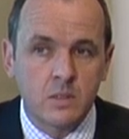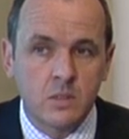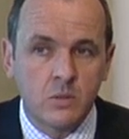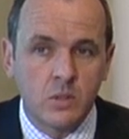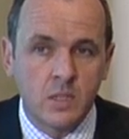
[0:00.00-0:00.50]

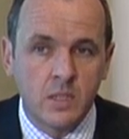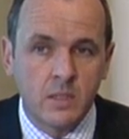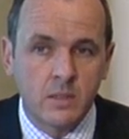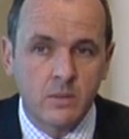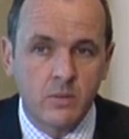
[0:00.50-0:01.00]
to the
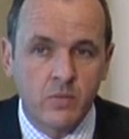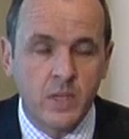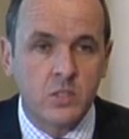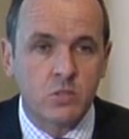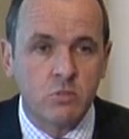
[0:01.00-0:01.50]

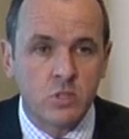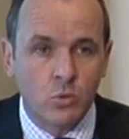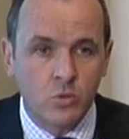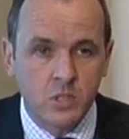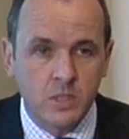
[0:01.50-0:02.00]
fixed
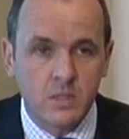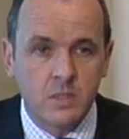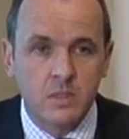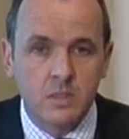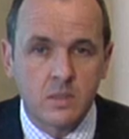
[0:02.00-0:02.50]

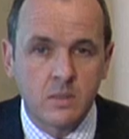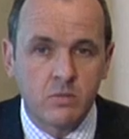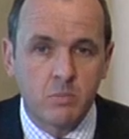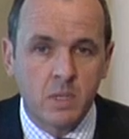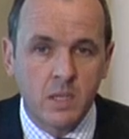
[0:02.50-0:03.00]
resources
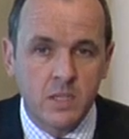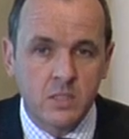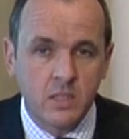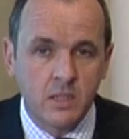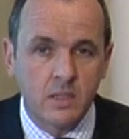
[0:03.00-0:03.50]
for
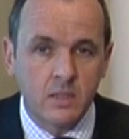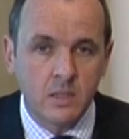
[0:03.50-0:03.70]
policing